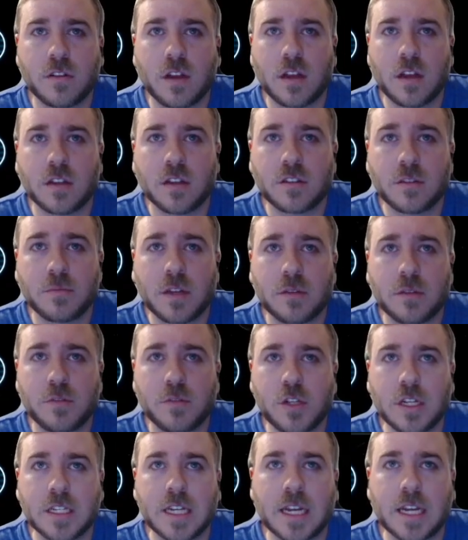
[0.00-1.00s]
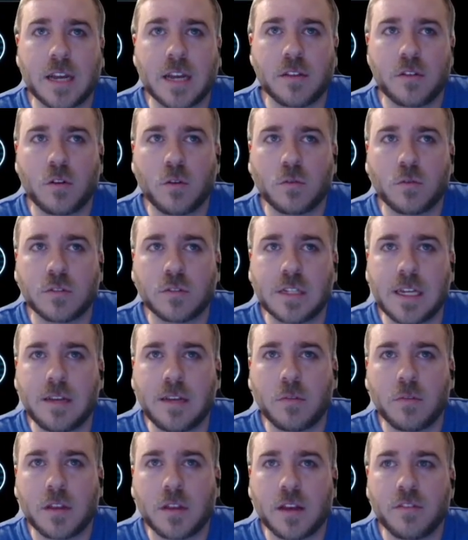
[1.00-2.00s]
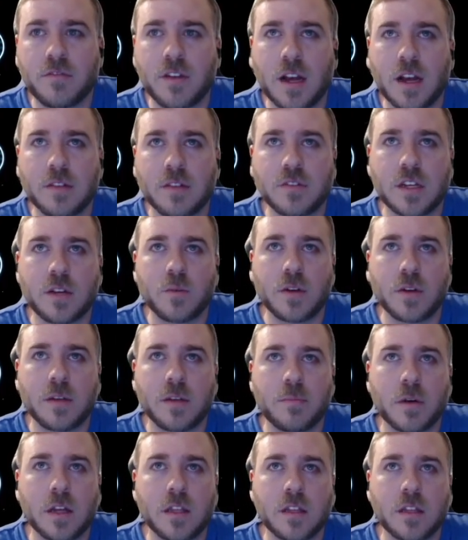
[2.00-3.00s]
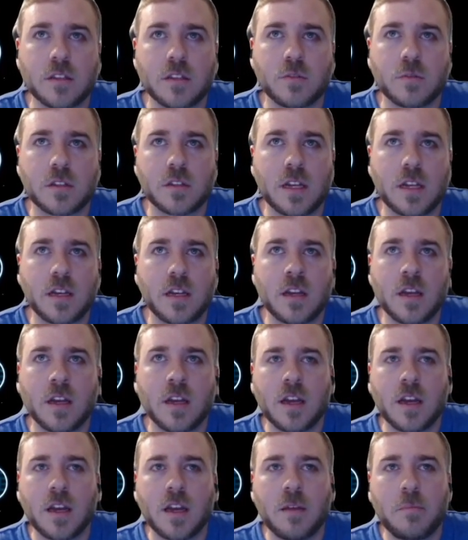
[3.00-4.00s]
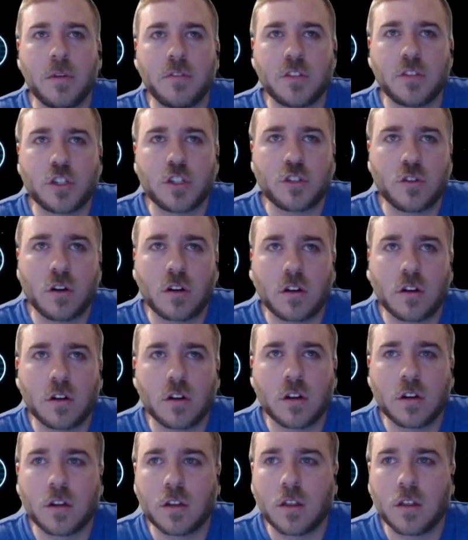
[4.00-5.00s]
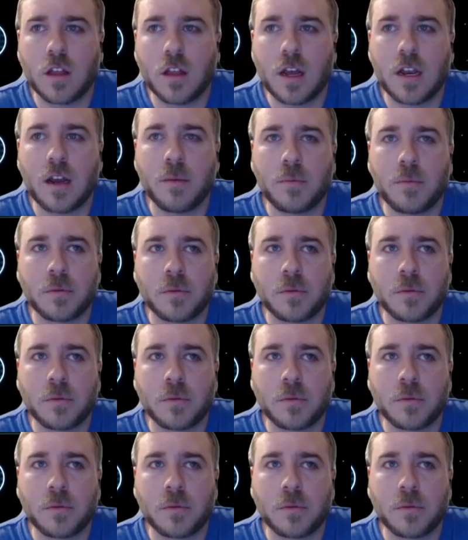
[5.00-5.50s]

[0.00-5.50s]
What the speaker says: sometimes you can take out their whole team with that 5's AoE, but this was a bit of a stronger lineup.